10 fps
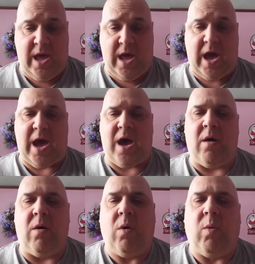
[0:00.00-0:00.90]

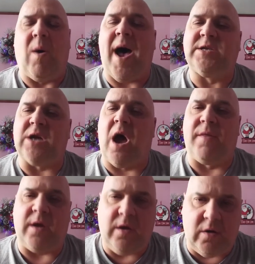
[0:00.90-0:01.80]
watch
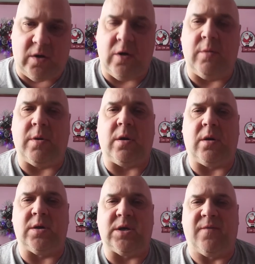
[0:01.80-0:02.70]
other
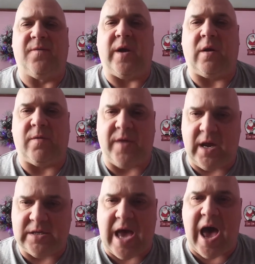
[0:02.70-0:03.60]
YouTubers and figure
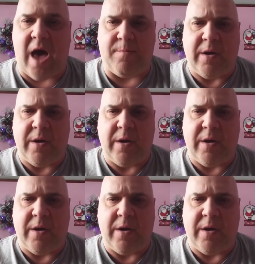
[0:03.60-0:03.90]
things out,